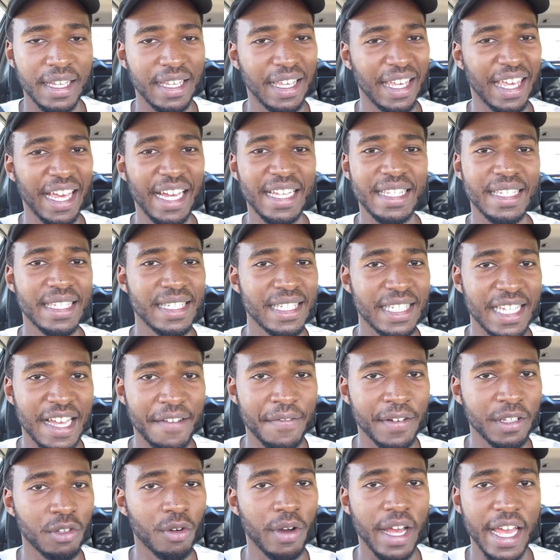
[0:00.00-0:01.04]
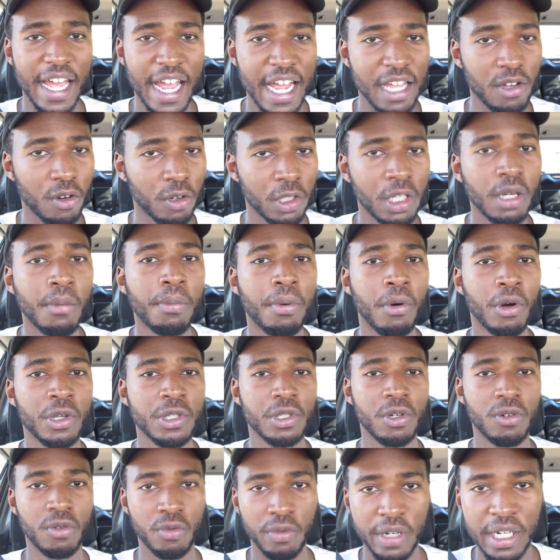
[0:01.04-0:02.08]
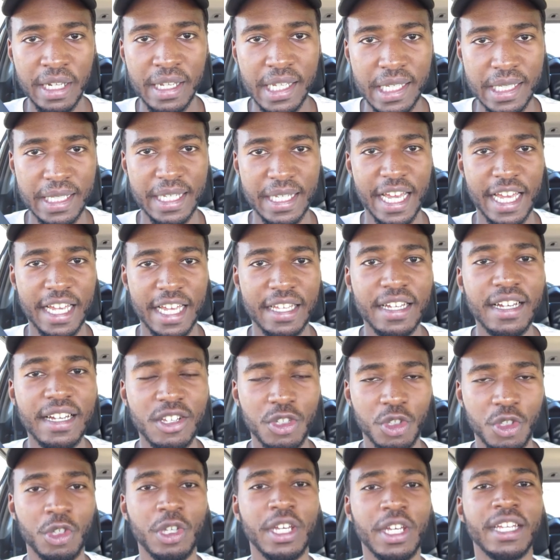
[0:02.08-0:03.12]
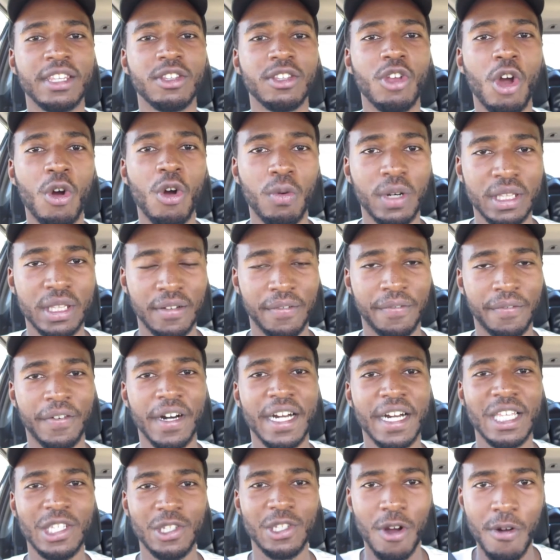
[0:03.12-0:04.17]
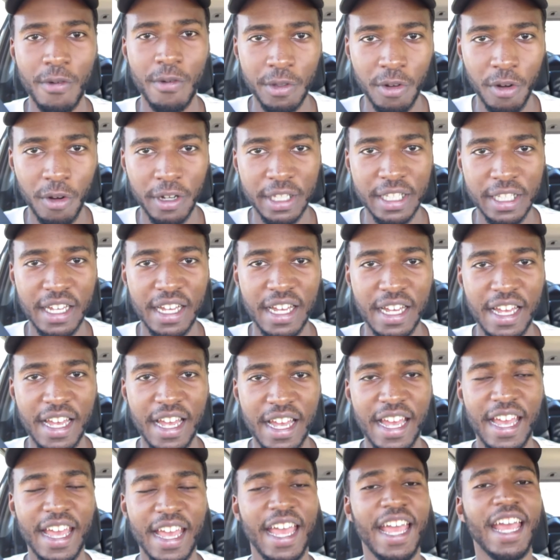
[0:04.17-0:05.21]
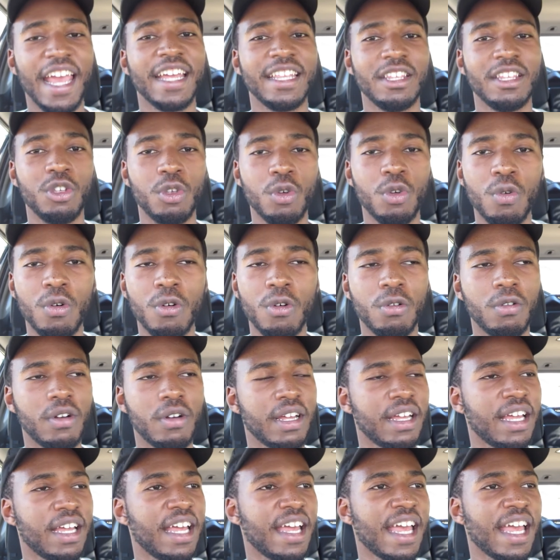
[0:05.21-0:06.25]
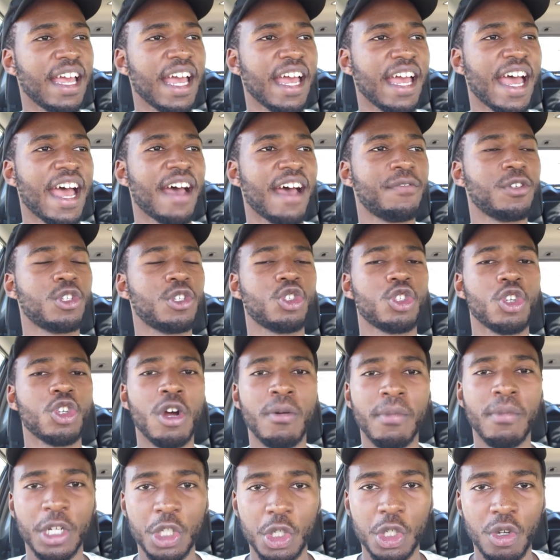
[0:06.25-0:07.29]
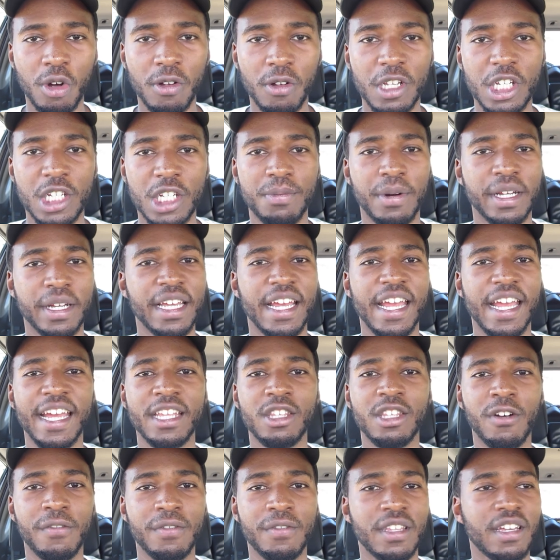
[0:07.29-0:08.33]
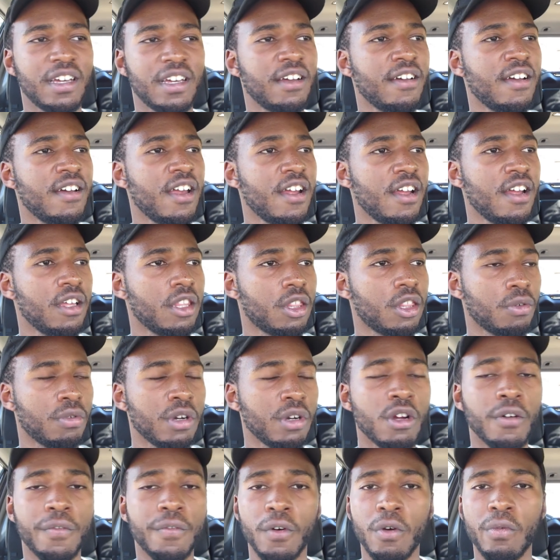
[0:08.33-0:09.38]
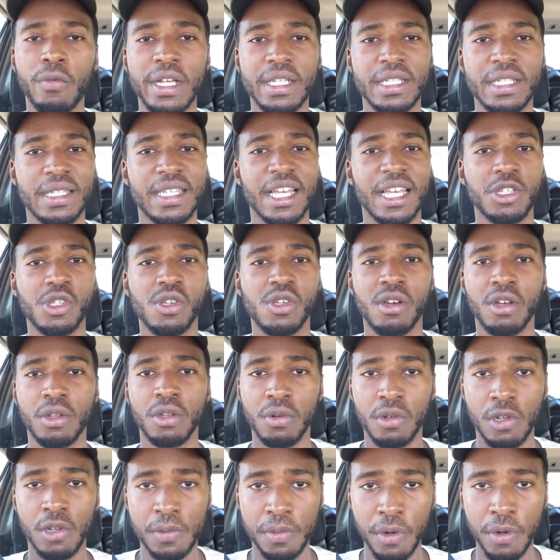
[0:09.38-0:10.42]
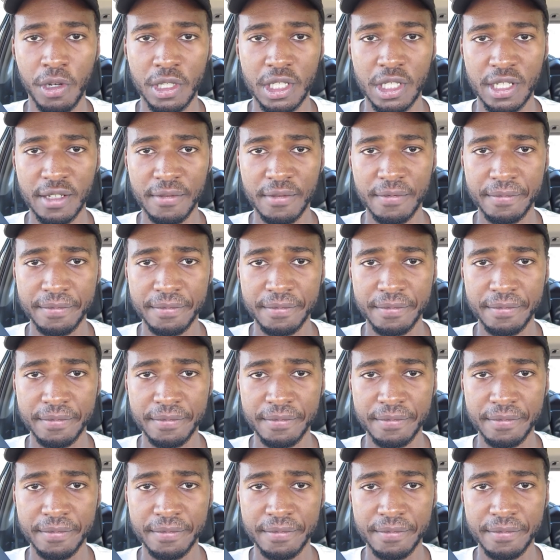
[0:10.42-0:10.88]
Get 7 or 8 audiobooks on real estate so you can know what the fuck is going on. And you will have so much knowledge by the end of the 3 or 4 weeks it takes to go through those books.